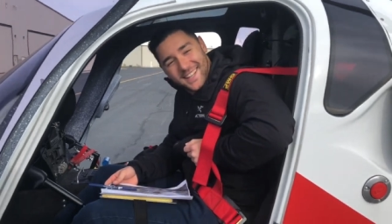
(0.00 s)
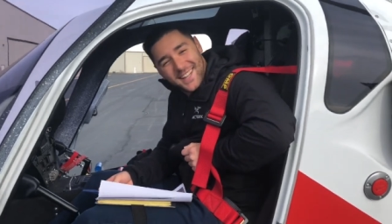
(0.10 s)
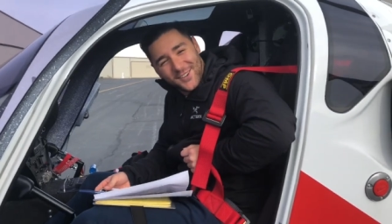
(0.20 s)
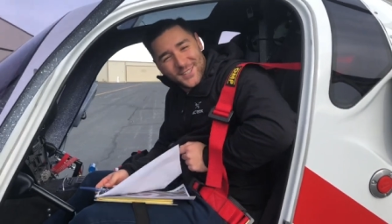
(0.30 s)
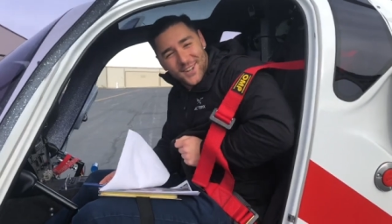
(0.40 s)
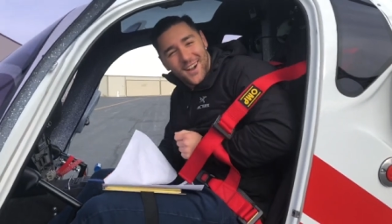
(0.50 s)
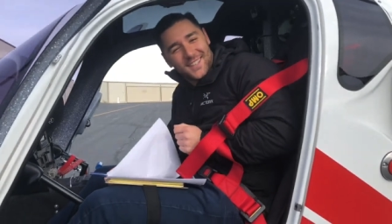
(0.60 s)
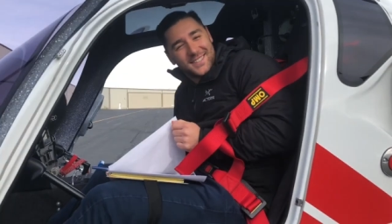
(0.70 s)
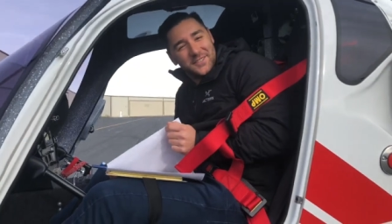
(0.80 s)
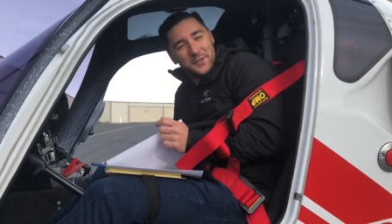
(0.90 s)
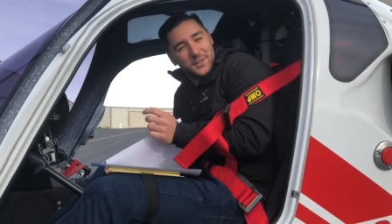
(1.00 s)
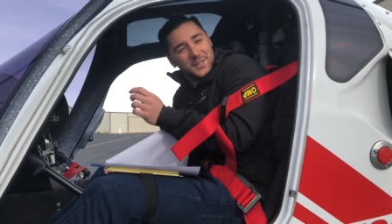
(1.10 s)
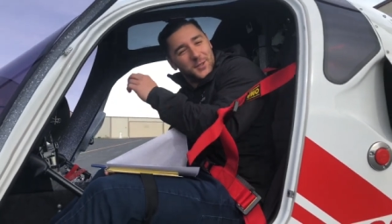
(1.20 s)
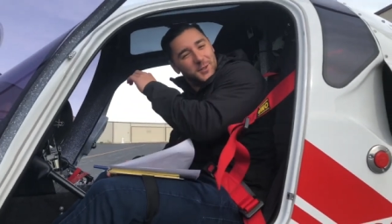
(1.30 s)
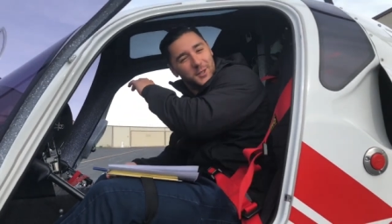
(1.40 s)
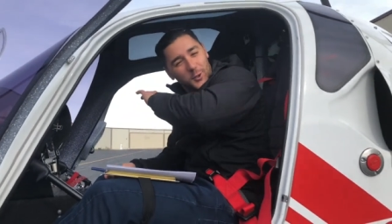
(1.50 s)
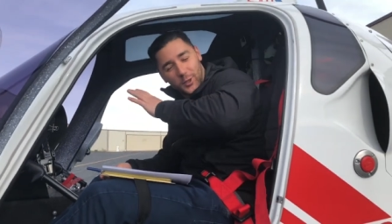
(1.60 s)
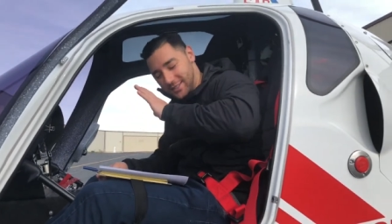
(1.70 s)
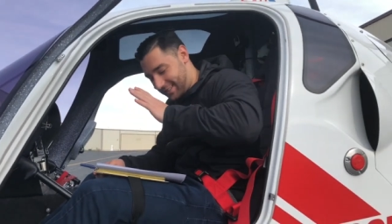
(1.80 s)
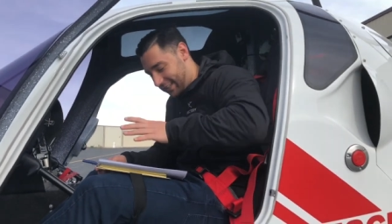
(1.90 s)
It was awesome. Was it was it? the
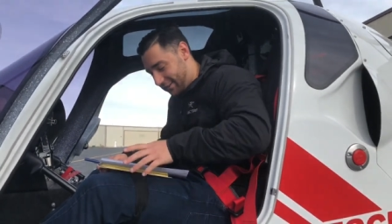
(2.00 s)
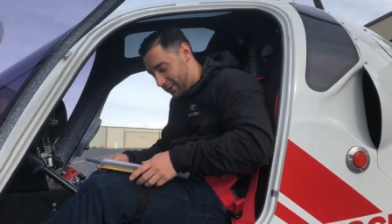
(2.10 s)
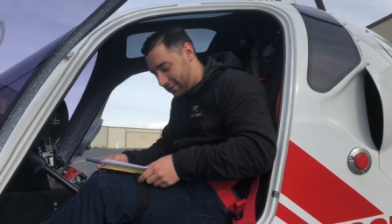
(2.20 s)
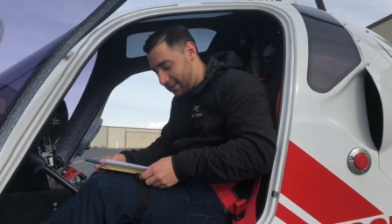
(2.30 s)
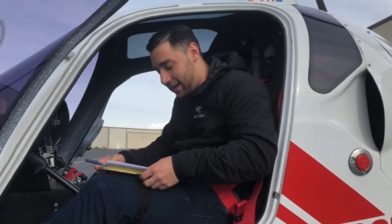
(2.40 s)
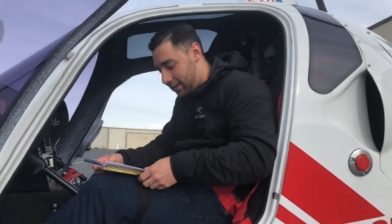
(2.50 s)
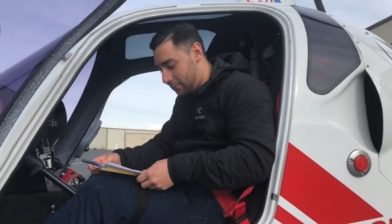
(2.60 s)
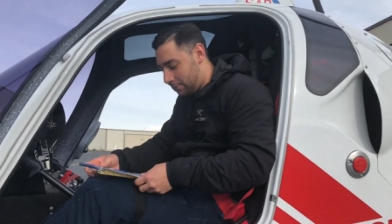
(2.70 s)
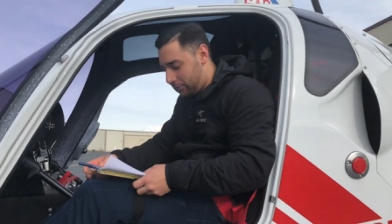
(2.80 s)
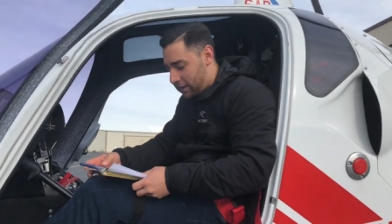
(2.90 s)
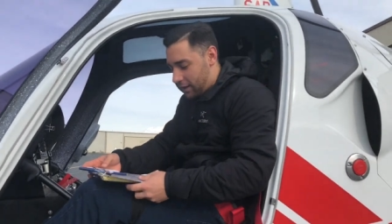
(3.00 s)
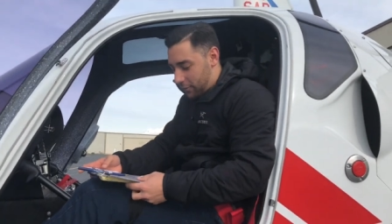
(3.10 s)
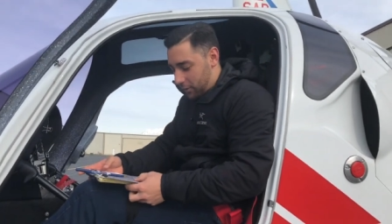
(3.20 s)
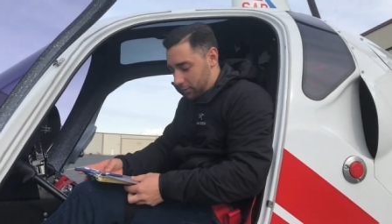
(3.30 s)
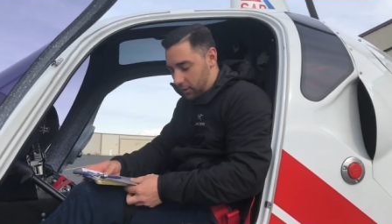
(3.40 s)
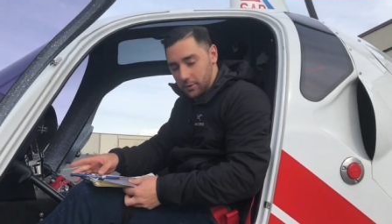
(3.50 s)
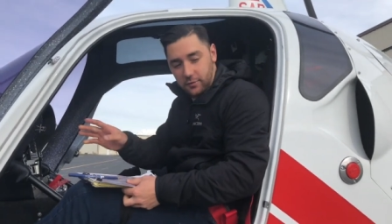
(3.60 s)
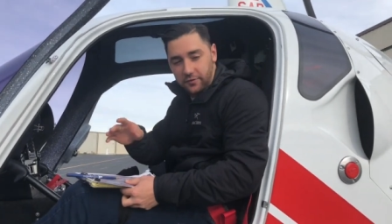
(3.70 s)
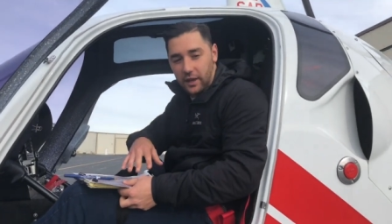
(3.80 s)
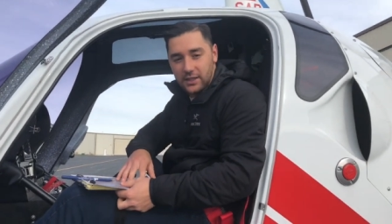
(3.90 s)
coolest thing I've ever done. We were able
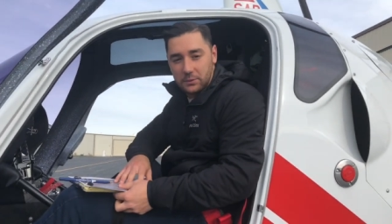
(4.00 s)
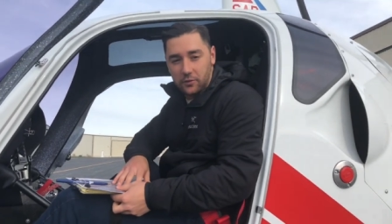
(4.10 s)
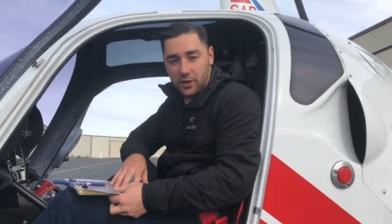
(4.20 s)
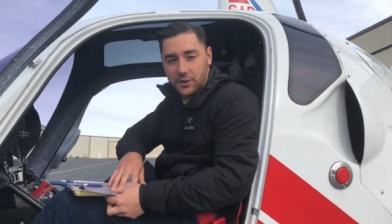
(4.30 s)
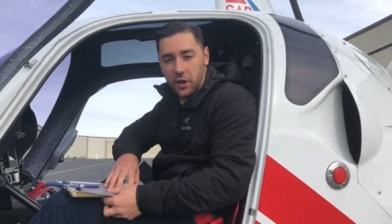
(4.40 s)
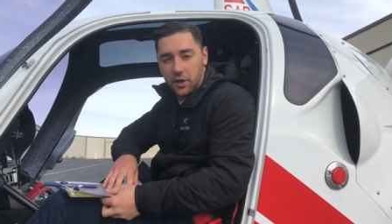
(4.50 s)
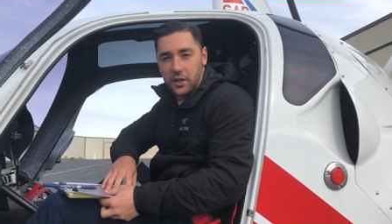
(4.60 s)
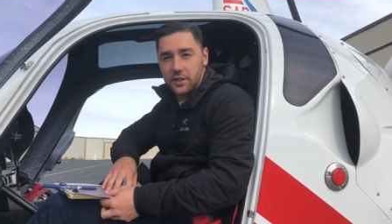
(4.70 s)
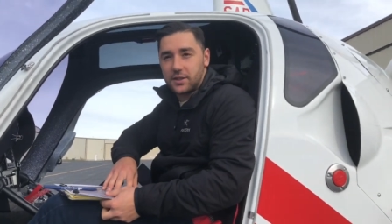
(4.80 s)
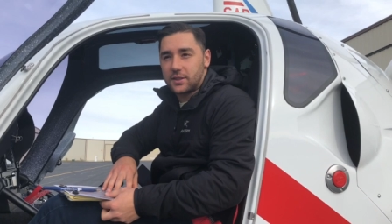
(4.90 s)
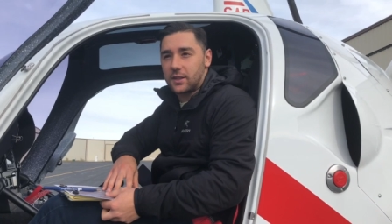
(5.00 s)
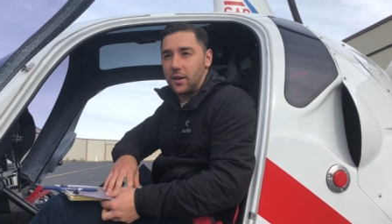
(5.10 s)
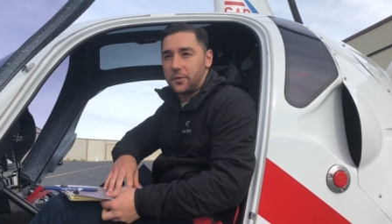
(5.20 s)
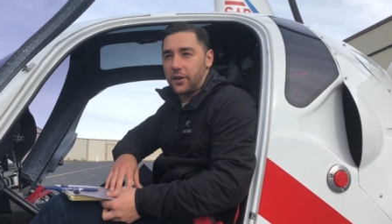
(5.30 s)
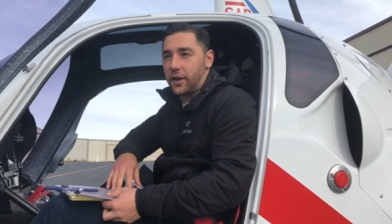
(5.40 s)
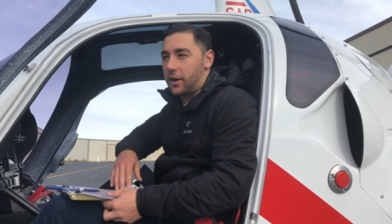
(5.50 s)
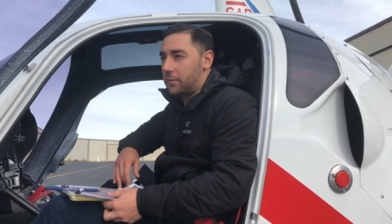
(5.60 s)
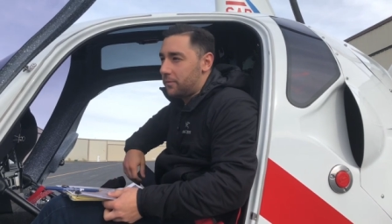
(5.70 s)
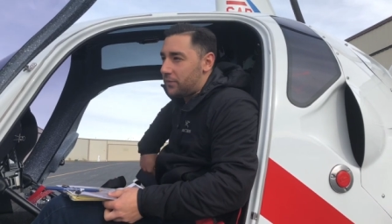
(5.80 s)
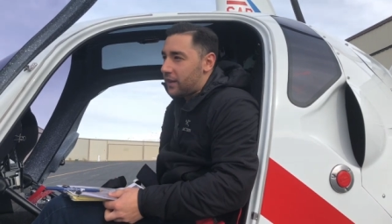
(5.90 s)
to find some of our targets up there.